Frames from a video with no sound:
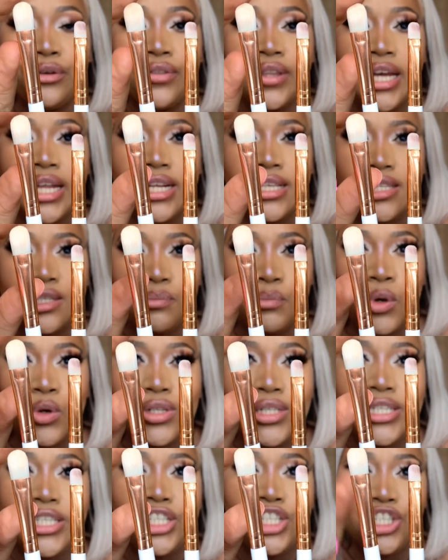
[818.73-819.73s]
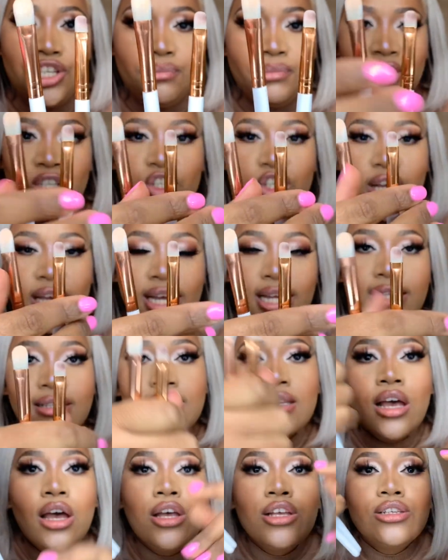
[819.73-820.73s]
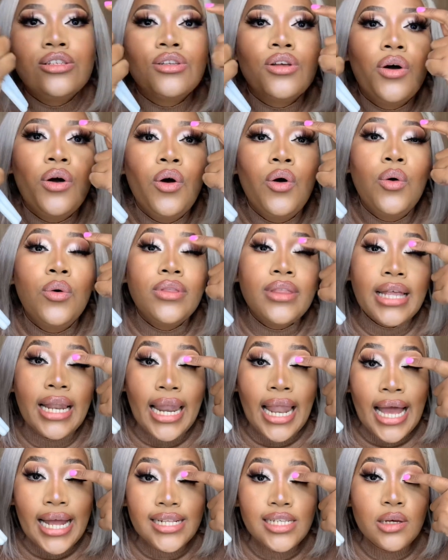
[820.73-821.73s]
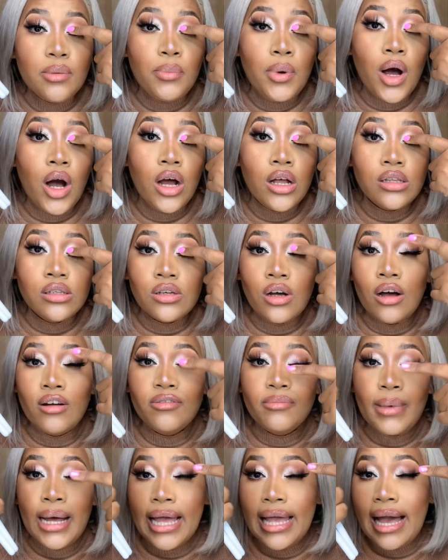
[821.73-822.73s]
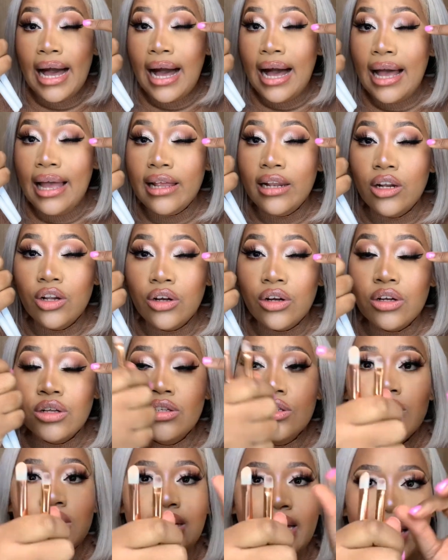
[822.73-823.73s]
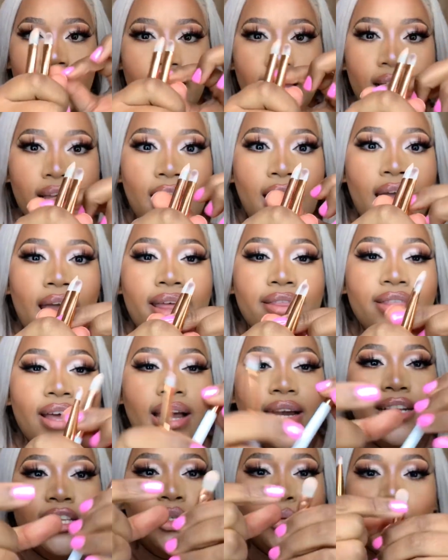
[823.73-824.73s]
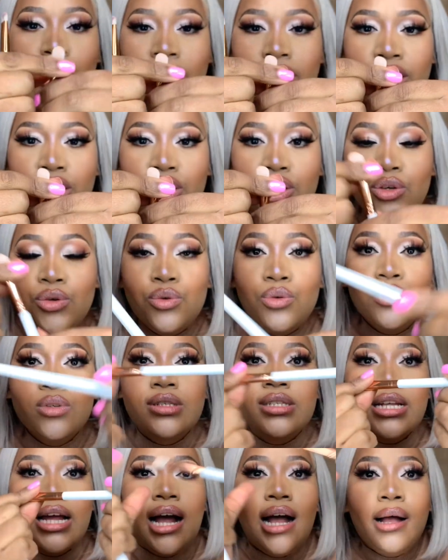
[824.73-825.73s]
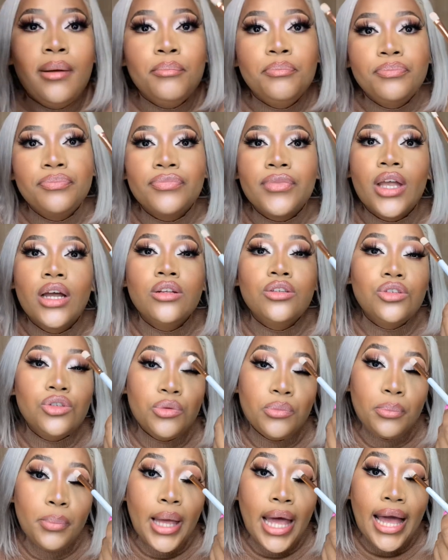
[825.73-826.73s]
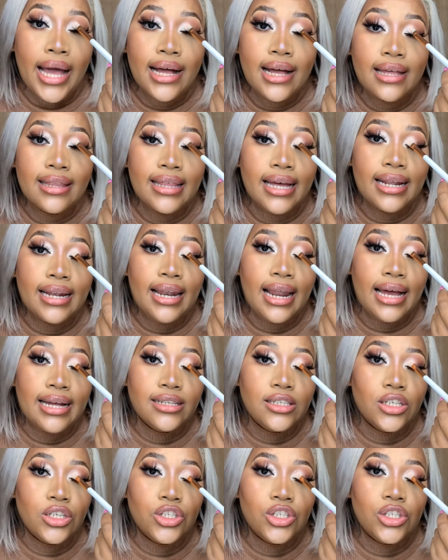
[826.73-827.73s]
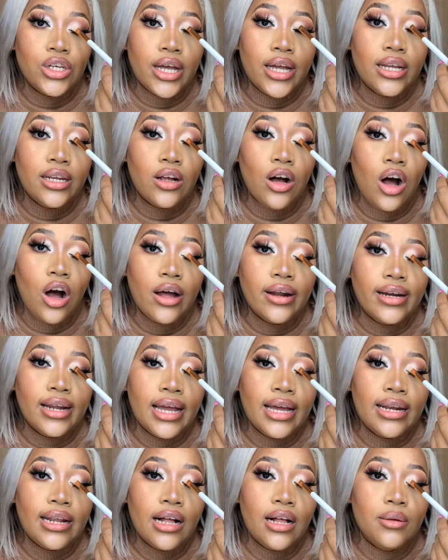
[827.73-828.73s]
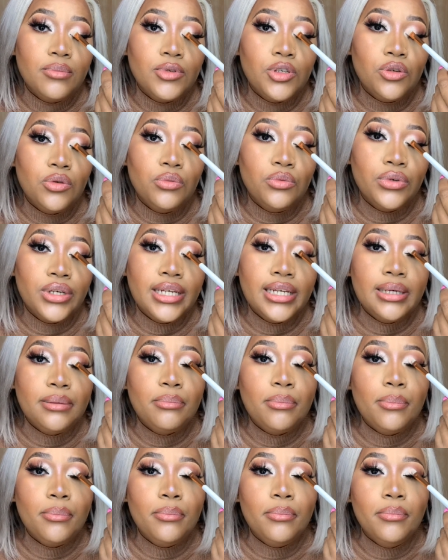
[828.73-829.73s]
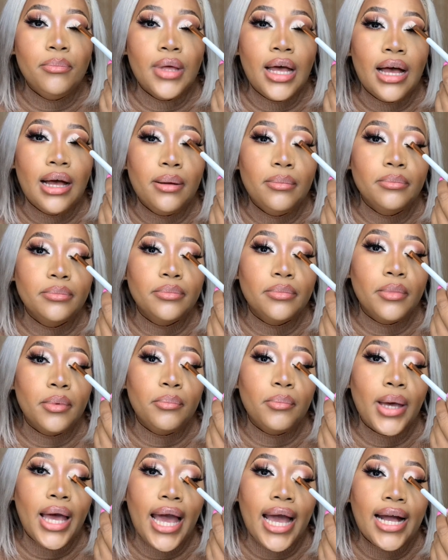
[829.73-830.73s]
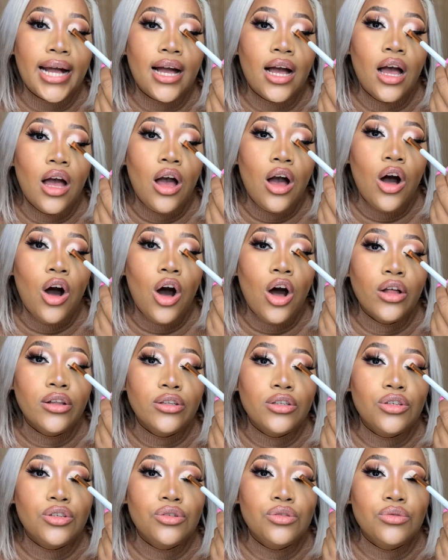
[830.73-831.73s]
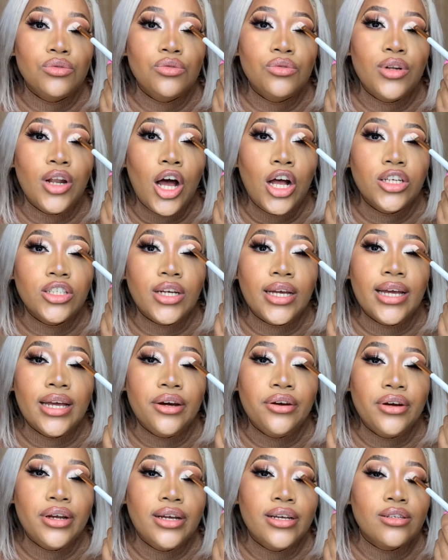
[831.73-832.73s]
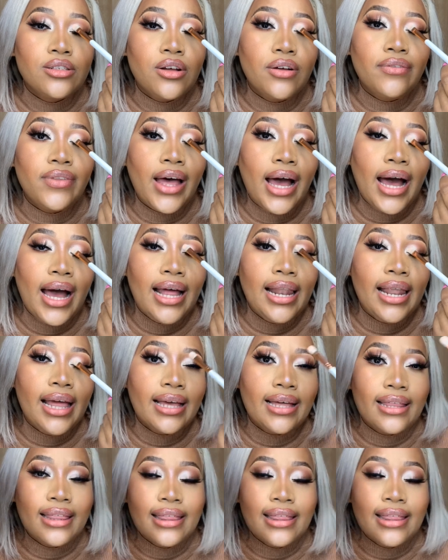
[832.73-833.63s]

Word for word: that is mostly shimmer shades. So the lighter part of my eye look today, that is what I used um, to pack that lighter shade on. It helps you really um, pack onto larger areas of the eye like